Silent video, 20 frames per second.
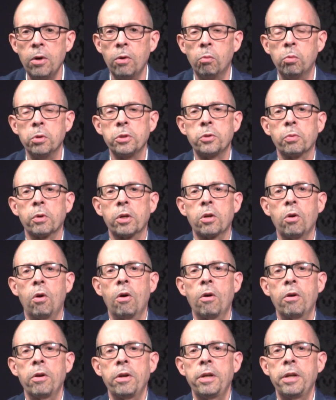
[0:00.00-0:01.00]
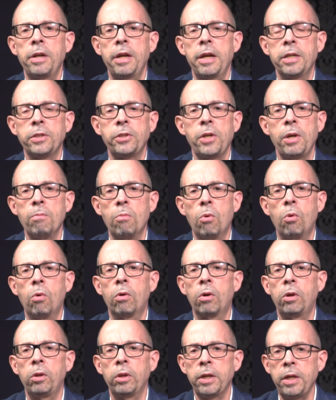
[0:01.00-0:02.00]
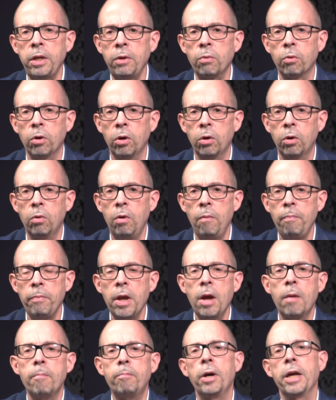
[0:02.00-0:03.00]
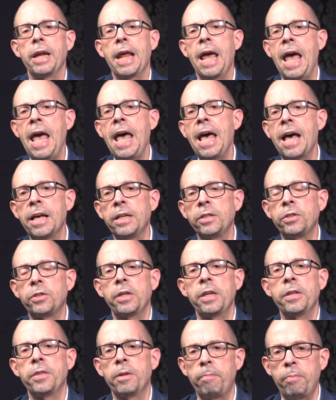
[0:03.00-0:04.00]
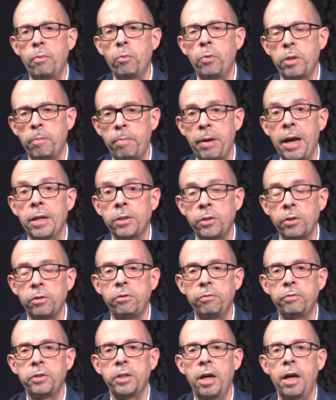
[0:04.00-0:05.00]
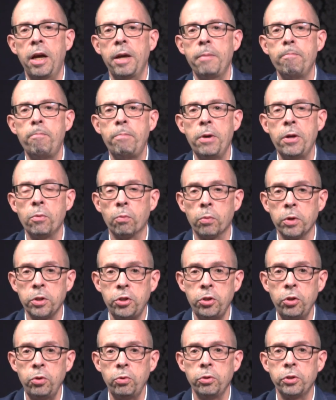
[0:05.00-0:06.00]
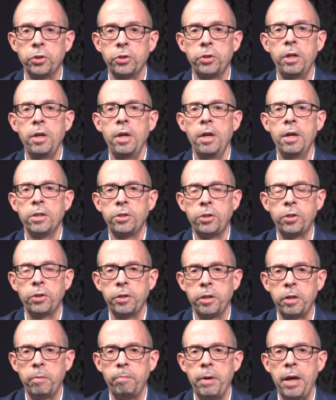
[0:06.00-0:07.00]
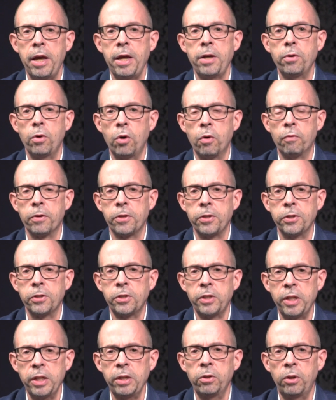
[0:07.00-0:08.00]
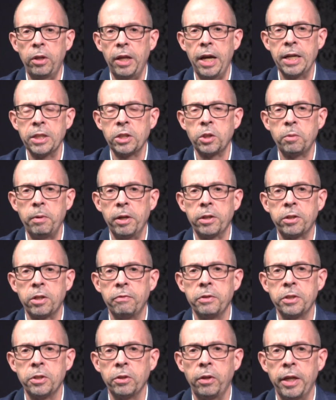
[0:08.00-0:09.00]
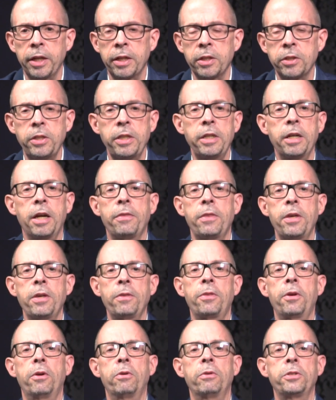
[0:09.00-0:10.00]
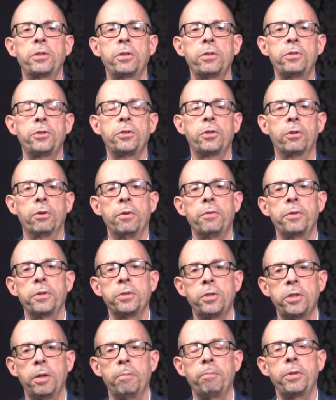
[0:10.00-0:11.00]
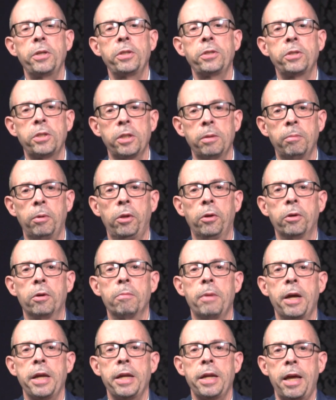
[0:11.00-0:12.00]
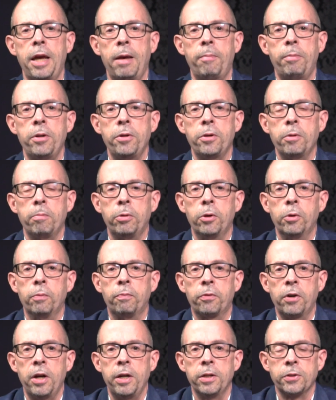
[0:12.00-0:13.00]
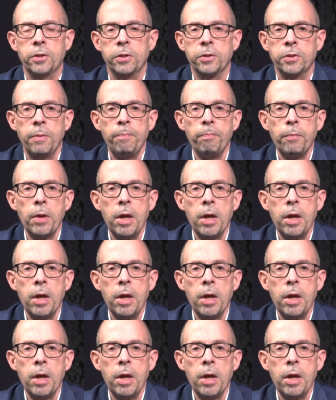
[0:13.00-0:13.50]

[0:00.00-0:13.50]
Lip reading: was regarded as a moral hero, but has, with the passage of time, been reduced to the debate over this single aspect of his legacy, I think there is concern that something similar might happen to Pope Francis.